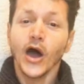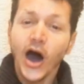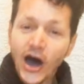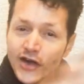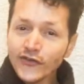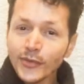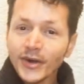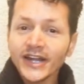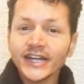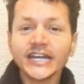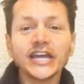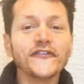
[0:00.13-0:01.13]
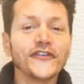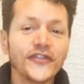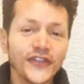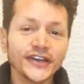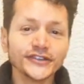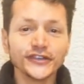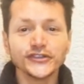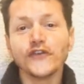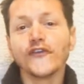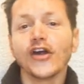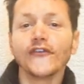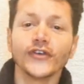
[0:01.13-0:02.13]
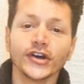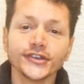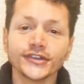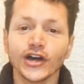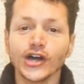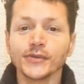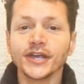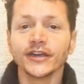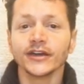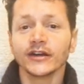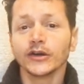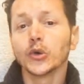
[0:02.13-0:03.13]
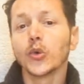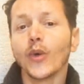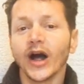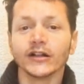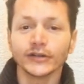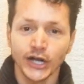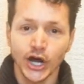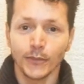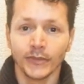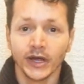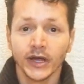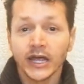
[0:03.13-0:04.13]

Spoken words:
Hi everybody, if this is your very first time here, welcome.